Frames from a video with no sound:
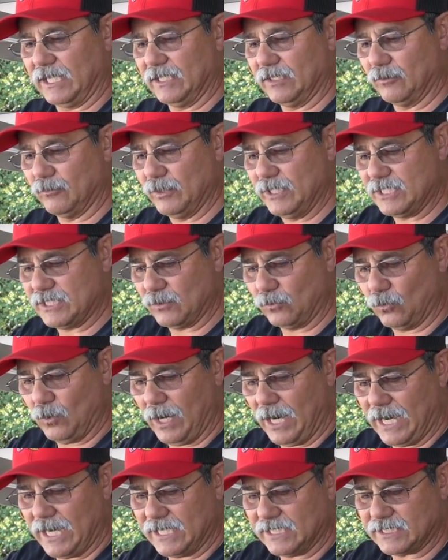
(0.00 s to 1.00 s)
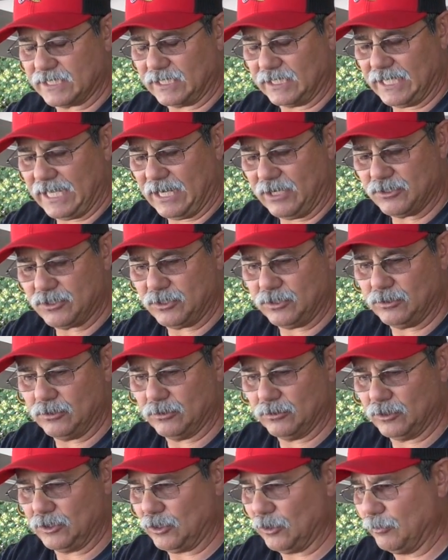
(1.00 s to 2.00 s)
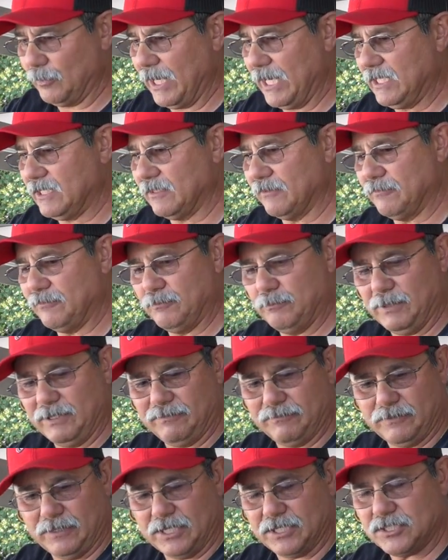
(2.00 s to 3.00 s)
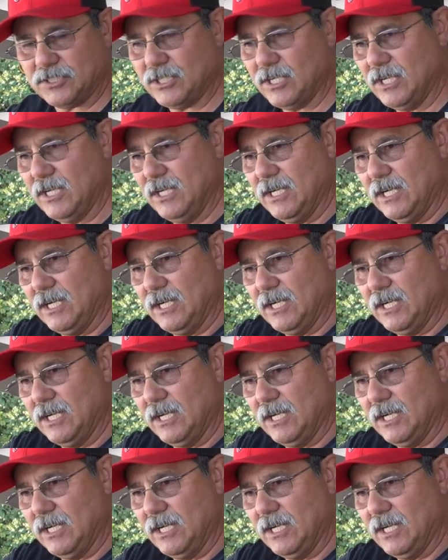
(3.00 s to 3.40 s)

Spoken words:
And the reason why is it allows your bait to be fished